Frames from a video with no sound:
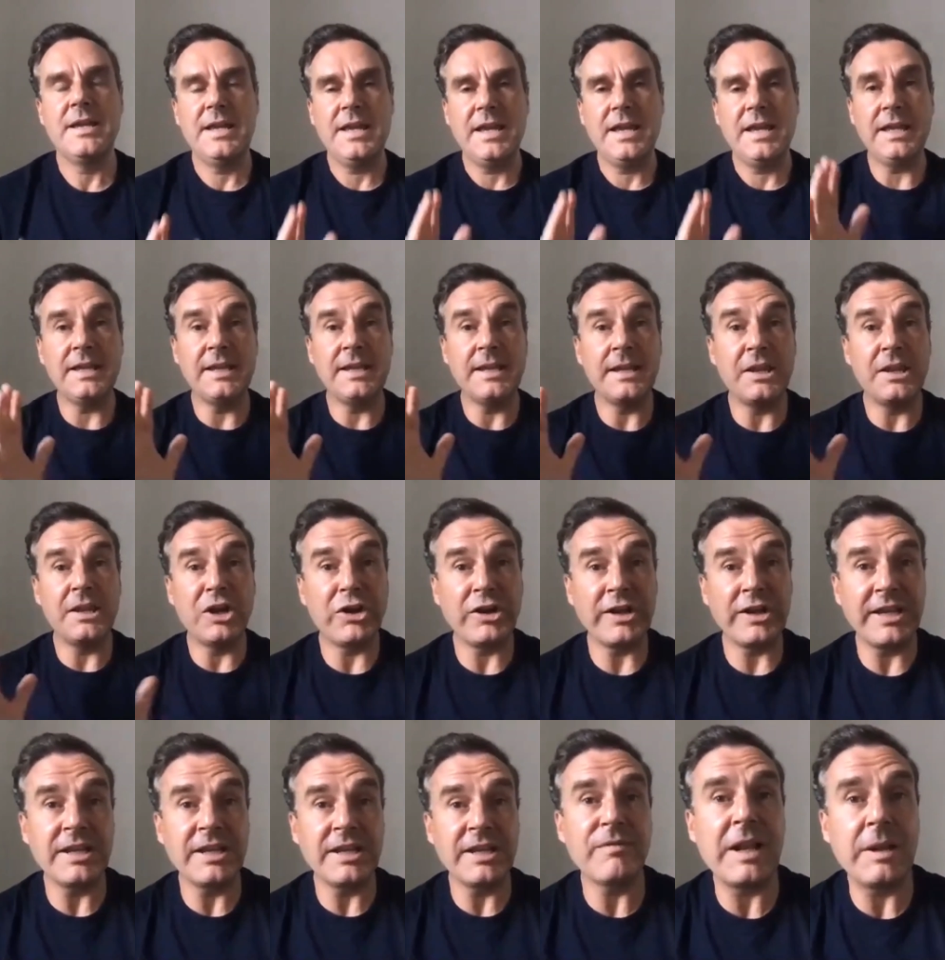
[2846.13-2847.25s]
in the learning
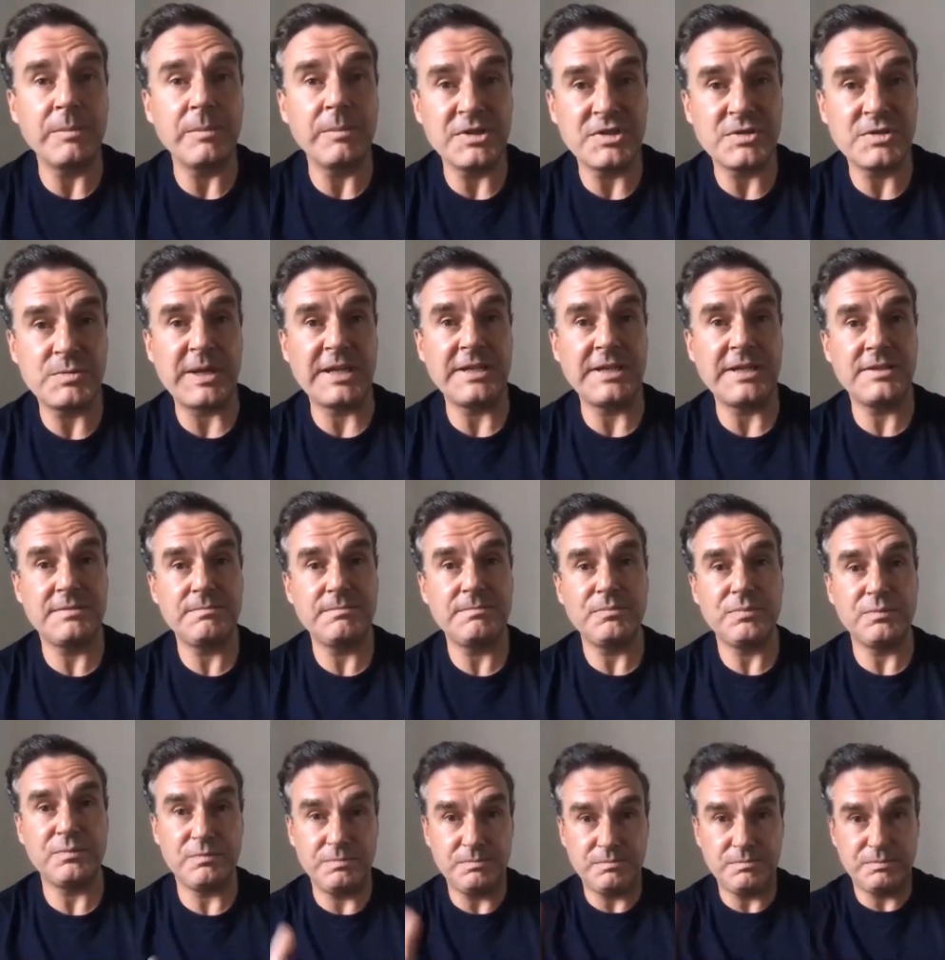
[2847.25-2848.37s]
and development space,
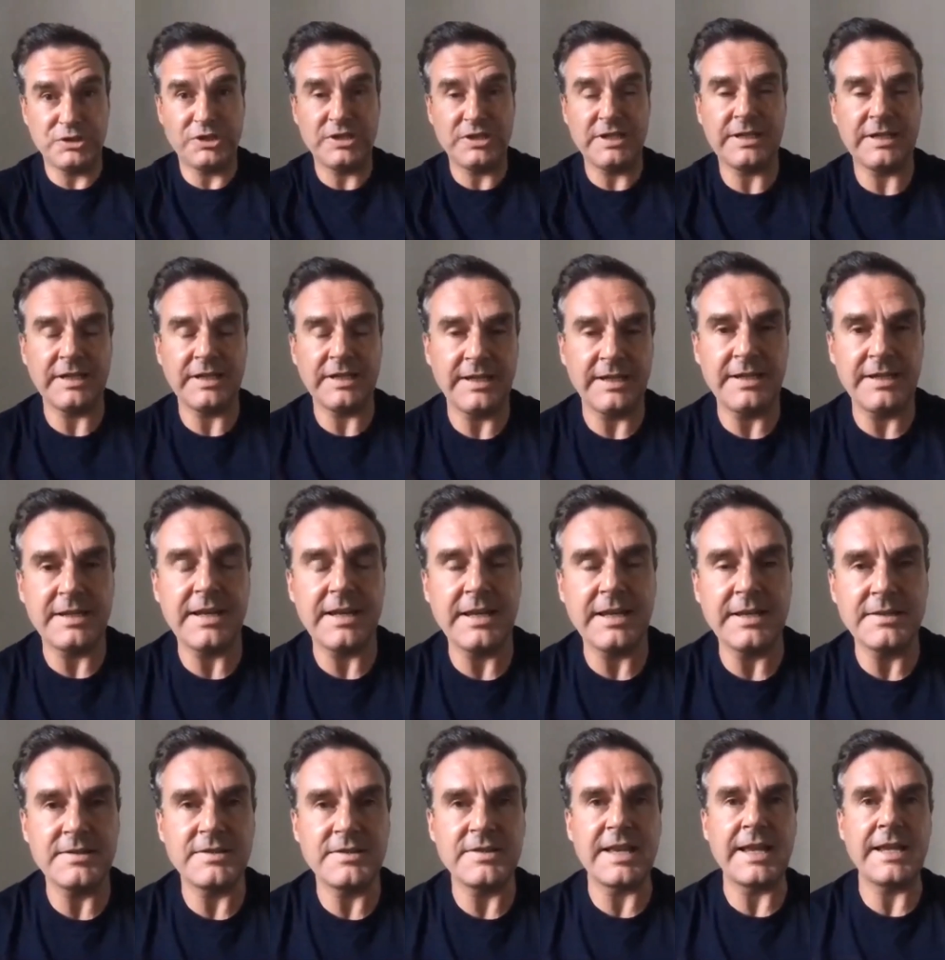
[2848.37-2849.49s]
particularly in,
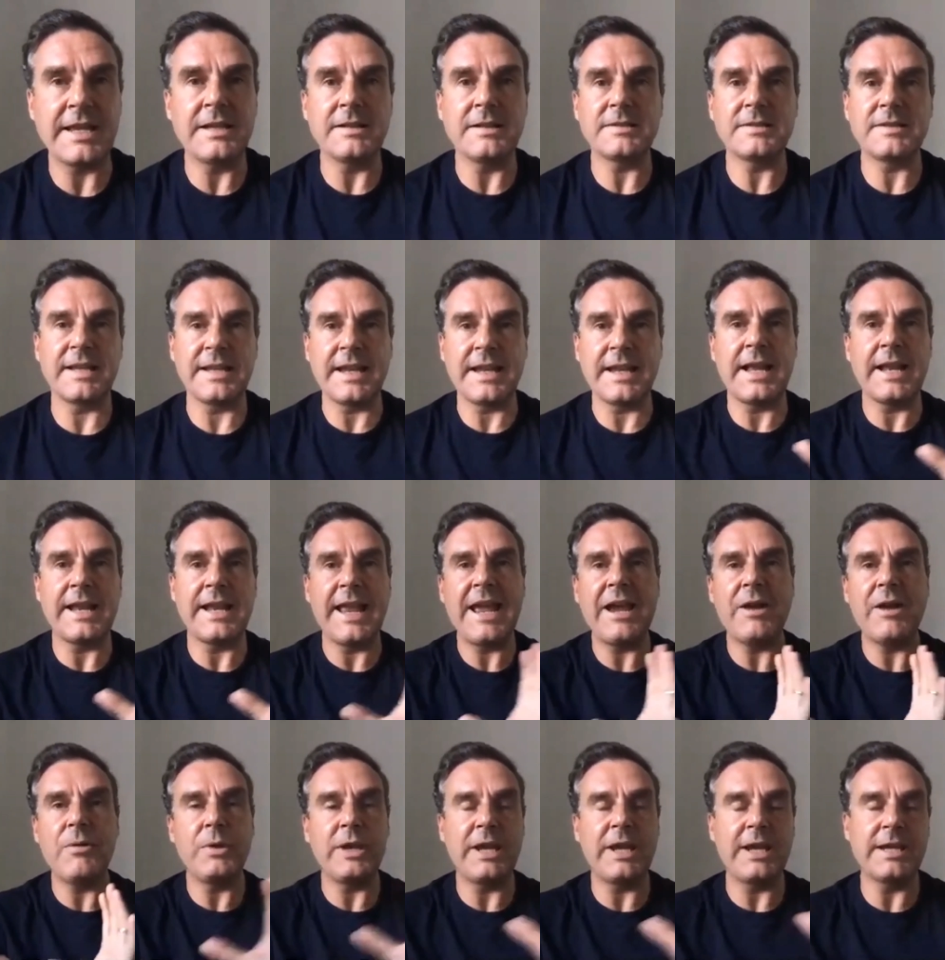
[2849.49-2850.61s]
in sales and, and
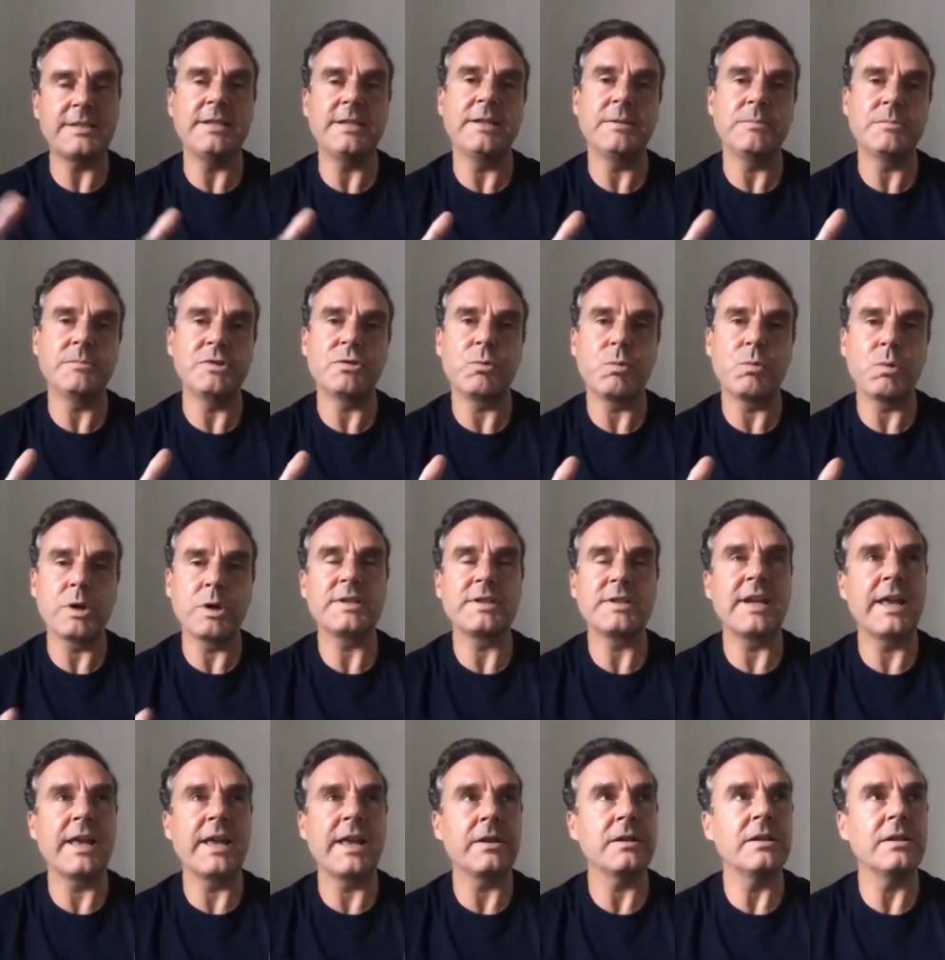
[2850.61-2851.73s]
how we get teams to work
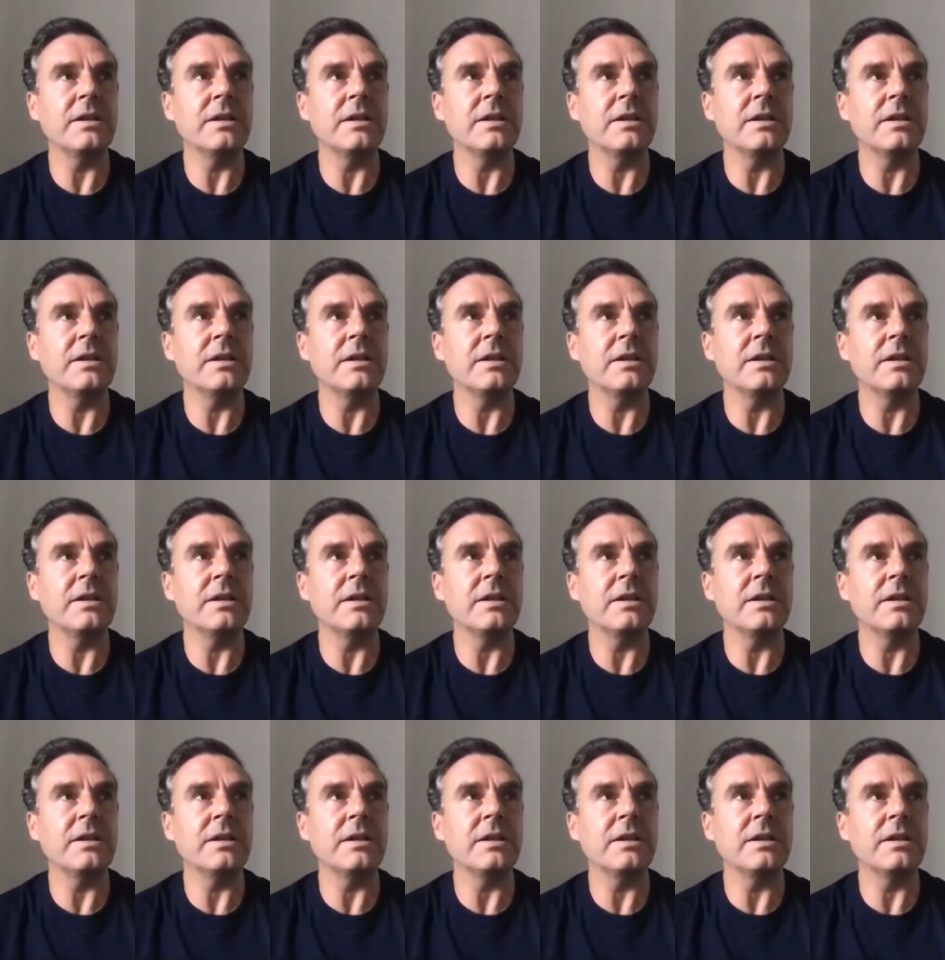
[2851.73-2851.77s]
together.